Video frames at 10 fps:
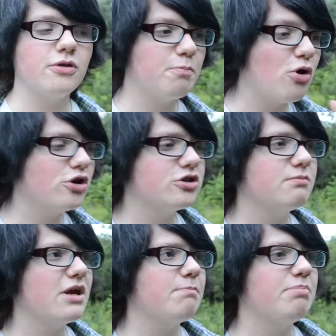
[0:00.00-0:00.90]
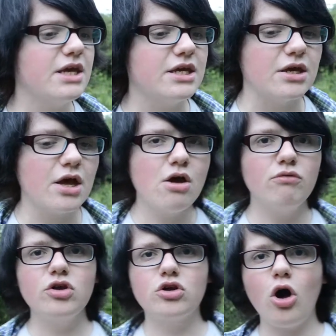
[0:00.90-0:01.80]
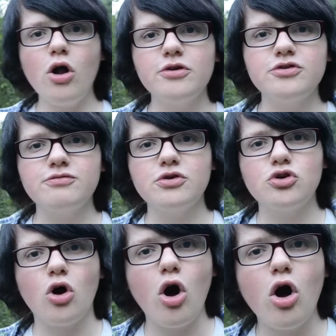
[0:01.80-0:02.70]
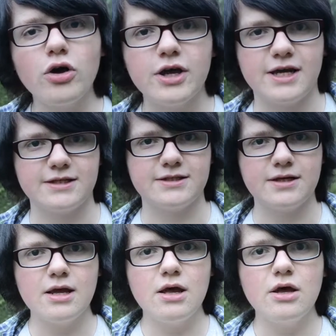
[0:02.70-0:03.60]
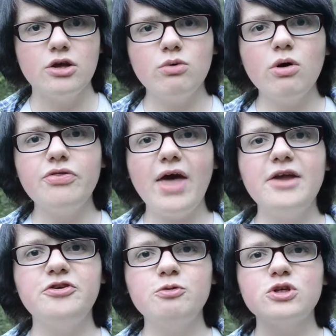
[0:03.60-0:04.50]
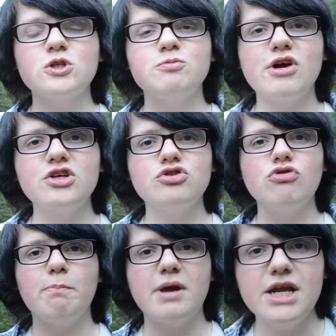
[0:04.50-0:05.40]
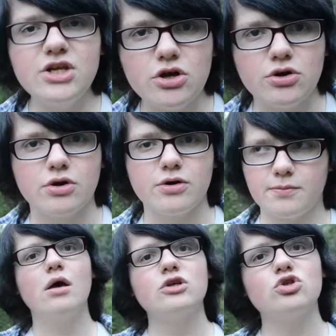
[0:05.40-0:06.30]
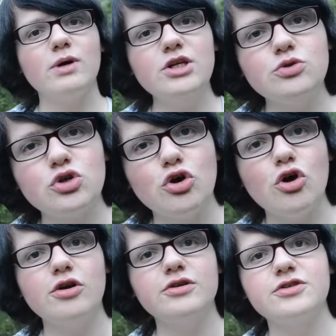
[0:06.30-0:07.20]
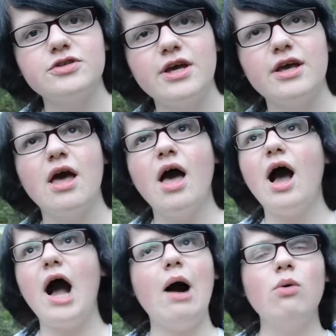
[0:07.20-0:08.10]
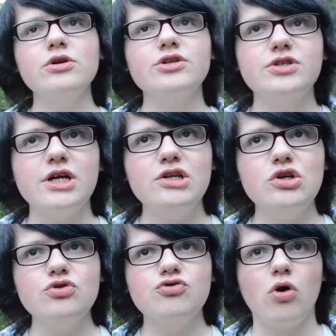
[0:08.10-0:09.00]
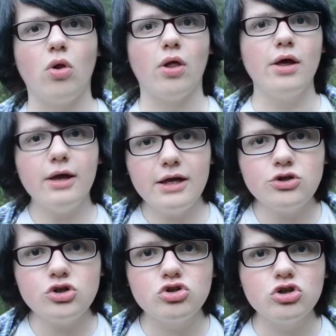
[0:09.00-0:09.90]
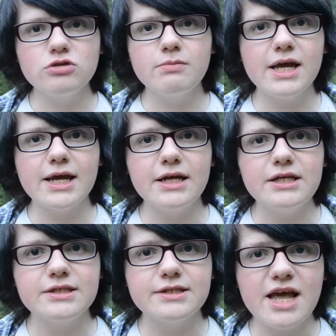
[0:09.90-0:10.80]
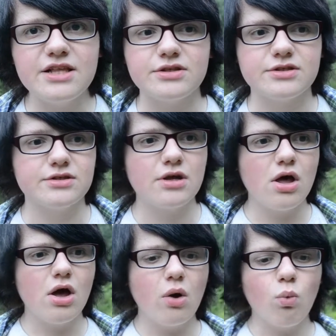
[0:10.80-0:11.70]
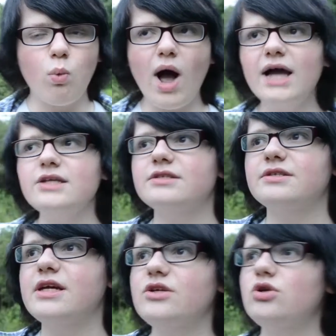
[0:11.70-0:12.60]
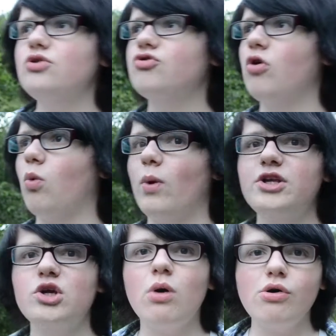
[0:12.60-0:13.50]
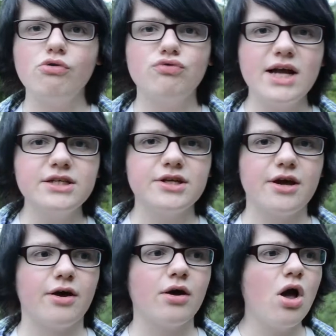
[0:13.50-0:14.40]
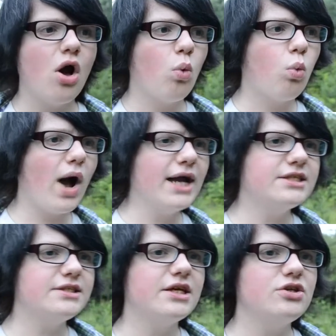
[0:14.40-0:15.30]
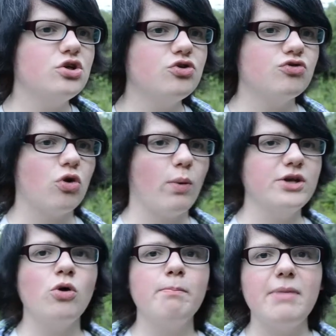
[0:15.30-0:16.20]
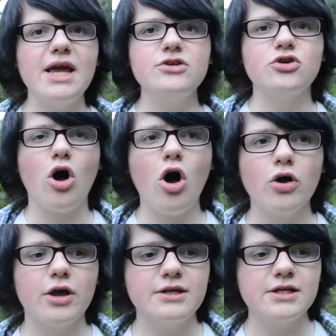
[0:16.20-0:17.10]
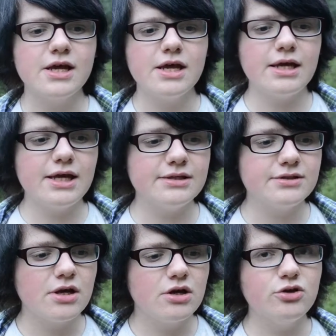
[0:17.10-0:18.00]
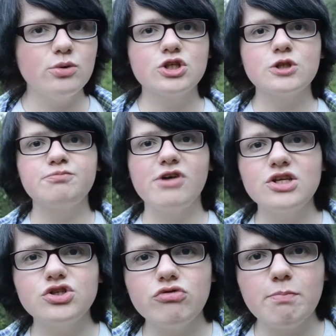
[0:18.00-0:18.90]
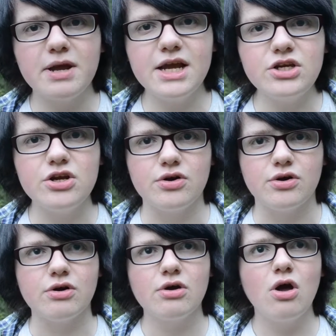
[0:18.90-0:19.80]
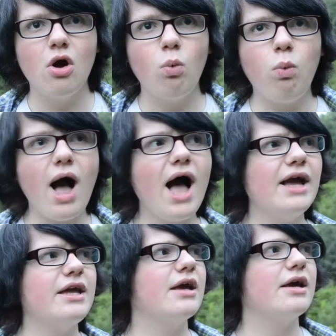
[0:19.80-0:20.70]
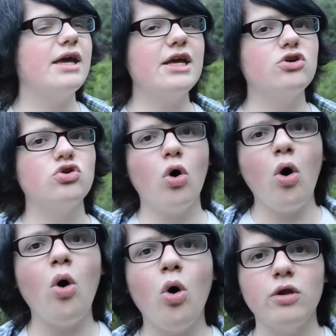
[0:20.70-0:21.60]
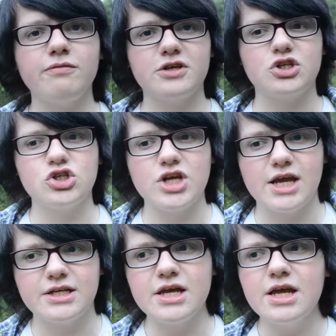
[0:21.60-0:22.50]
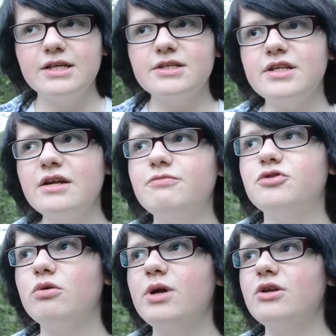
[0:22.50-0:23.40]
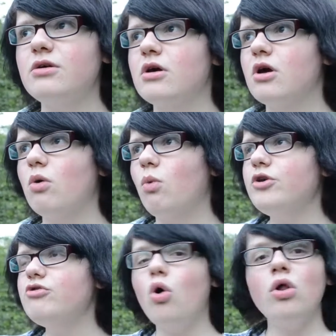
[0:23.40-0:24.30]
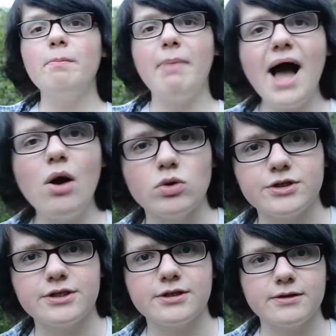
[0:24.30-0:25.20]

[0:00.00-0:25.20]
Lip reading: person may be, regardless of the target. You are there to express your opinion. So when you turn and say, "I want to stay neutral," it just doesn't make any sense. Why stay neutral when you are a ranter? Why stay neutral when your main target is to express your opinion? Why ignore all of this shit instead of doing what you're all about?